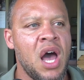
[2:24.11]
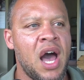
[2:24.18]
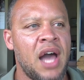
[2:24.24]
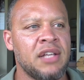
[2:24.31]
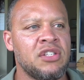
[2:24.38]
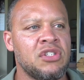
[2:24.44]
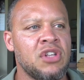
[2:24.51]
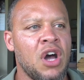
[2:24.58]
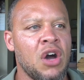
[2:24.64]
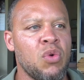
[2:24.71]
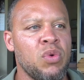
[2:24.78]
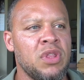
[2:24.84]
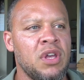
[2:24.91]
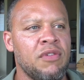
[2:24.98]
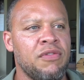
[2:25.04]
I stuck
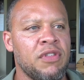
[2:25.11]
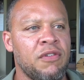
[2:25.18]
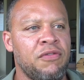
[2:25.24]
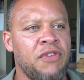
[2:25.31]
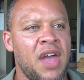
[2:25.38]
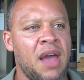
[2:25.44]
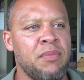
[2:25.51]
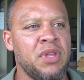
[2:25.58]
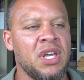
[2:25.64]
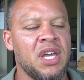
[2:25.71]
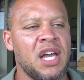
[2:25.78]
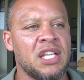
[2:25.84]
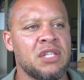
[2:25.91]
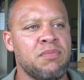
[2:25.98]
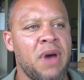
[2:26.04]
with it for the family
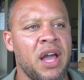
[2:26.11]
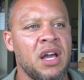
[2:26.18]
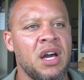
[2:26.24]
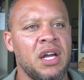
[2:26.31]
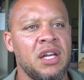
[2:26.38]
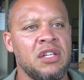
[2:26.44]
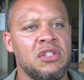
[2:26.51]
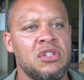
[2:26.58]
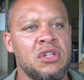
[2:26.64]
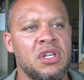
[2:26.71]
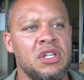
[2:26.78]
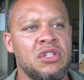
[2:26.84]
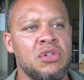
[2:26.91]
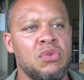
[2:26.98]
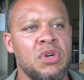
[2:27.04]
against my gut in
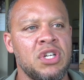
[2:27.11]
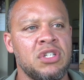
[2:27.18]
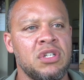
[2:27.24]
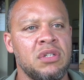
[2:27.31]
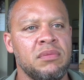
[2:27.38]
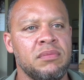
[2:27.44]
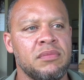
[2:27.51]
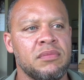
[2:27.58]
intuition.